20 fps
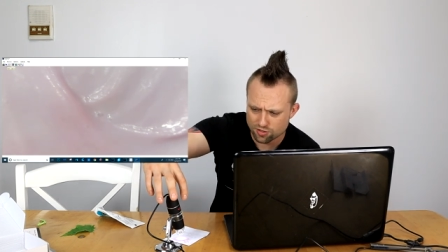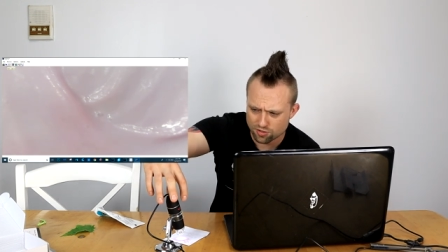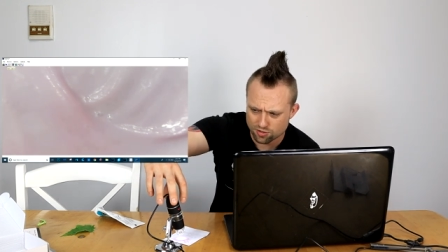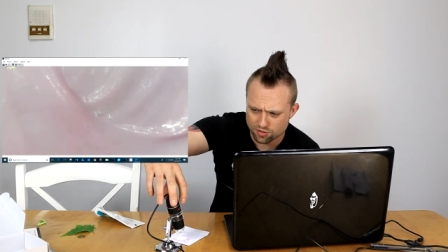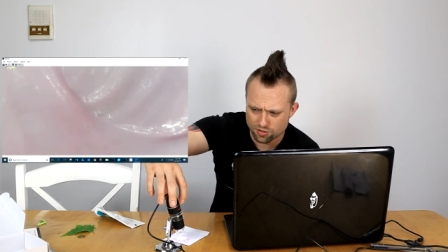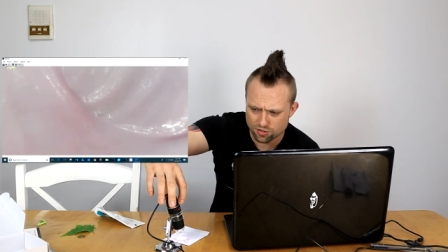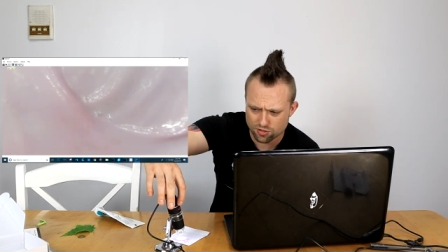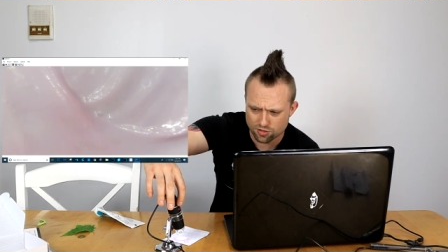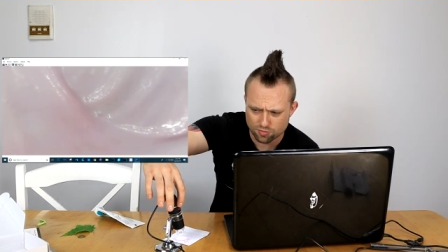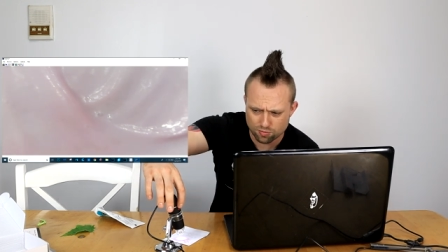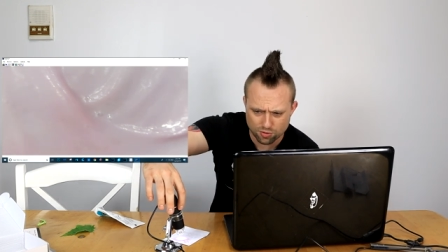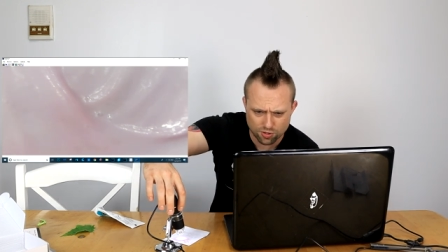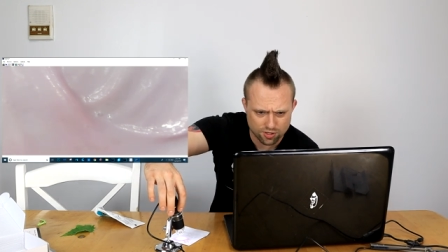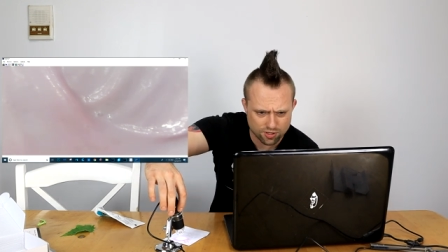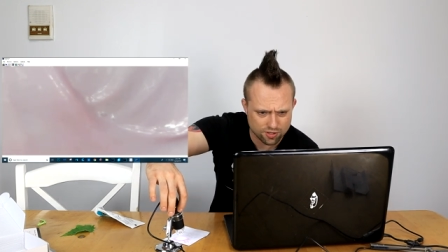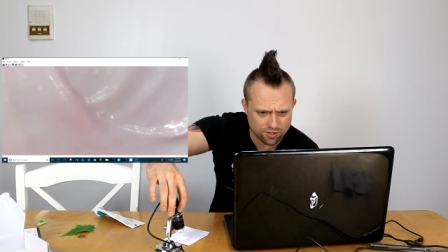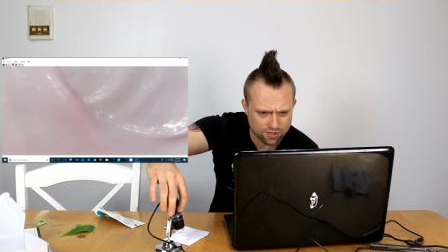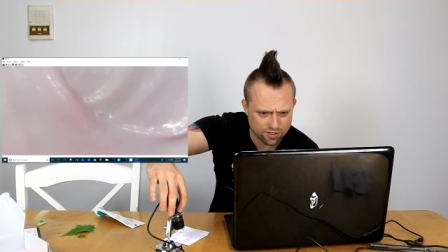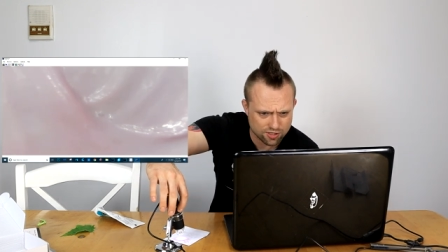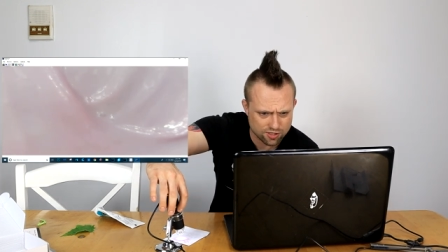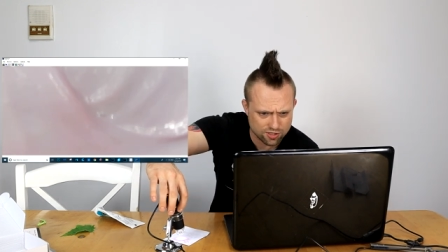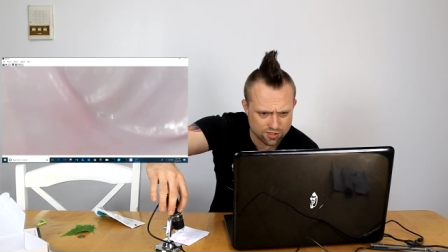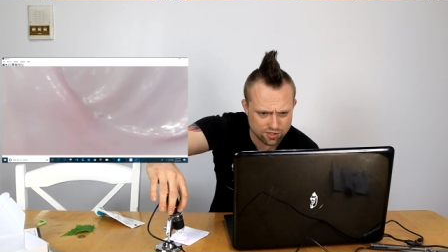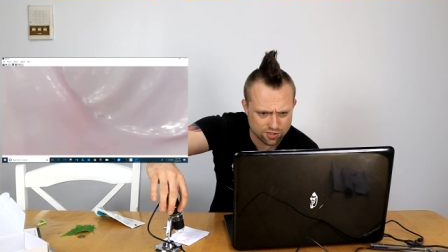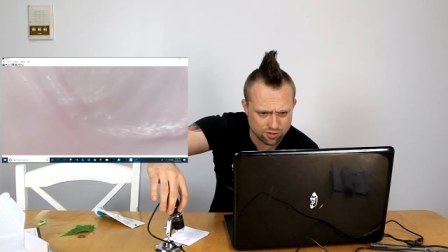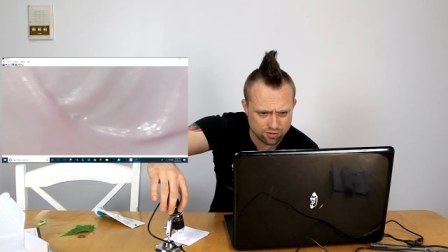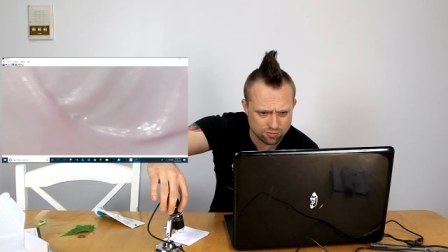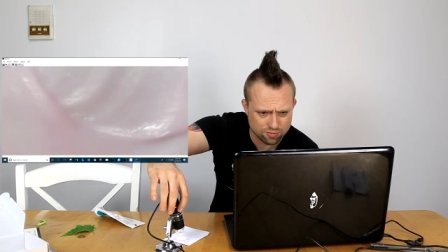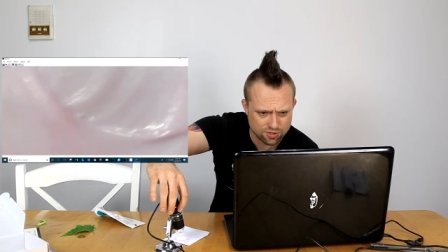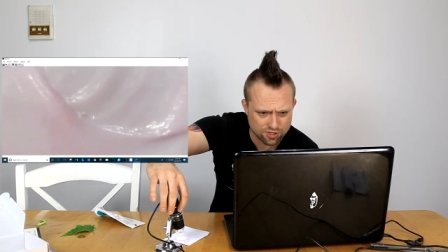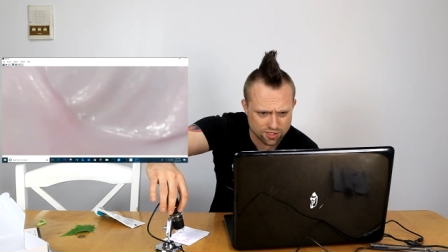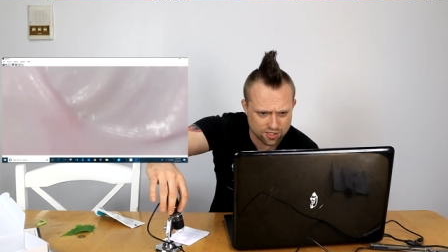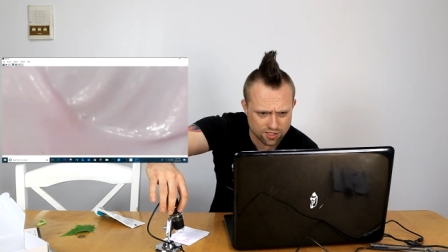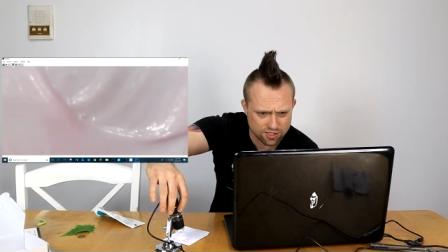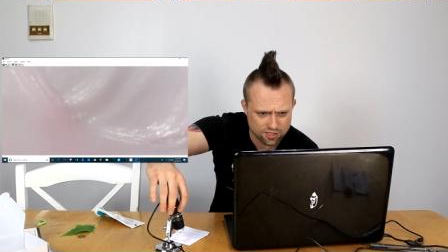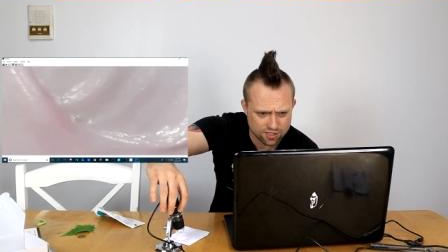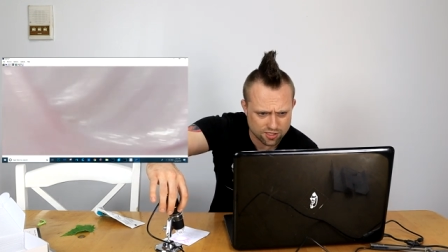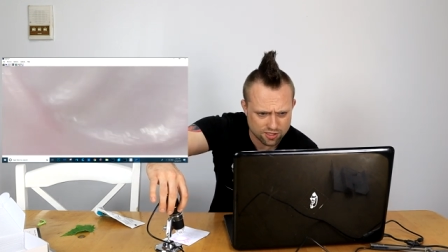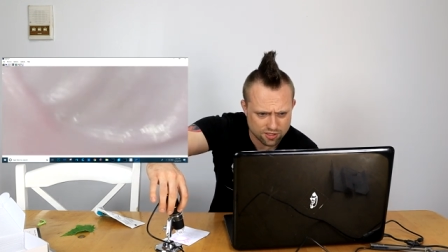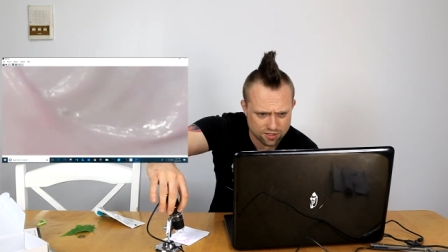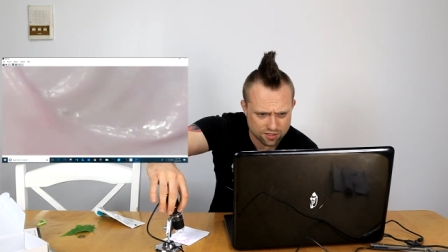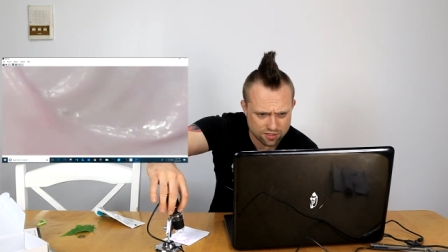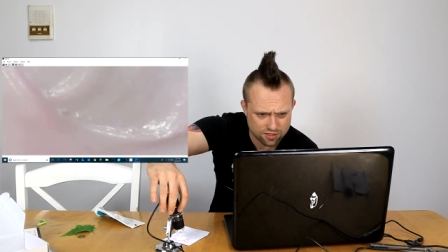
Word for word: Also, there's a button that zooms it.